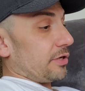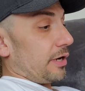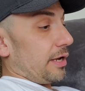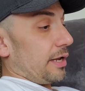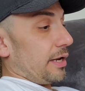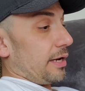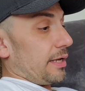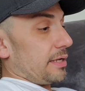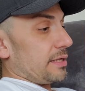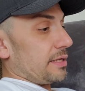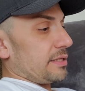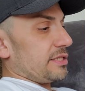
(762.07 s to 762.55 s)

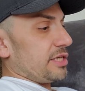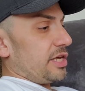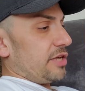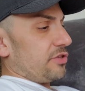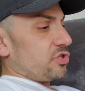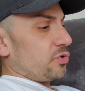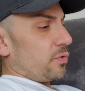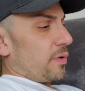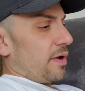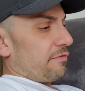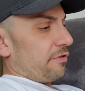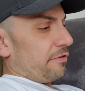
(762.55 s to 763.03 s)
and did
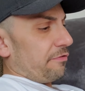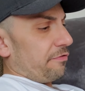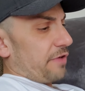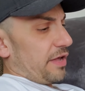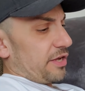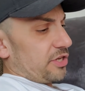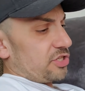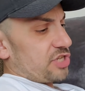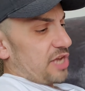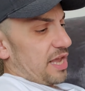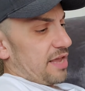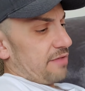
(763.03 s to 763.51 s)
you ever
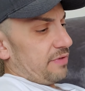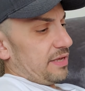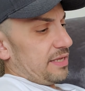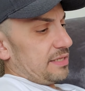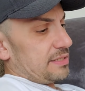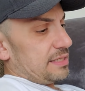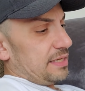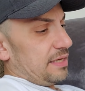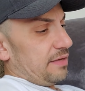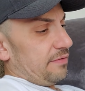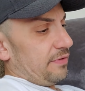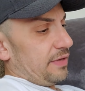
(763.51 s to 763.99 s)
fuck
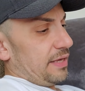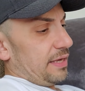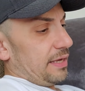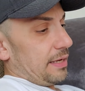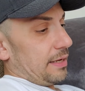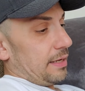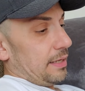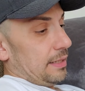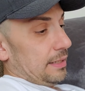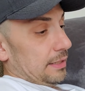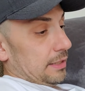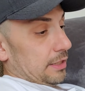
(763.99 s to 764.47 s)
JBTV?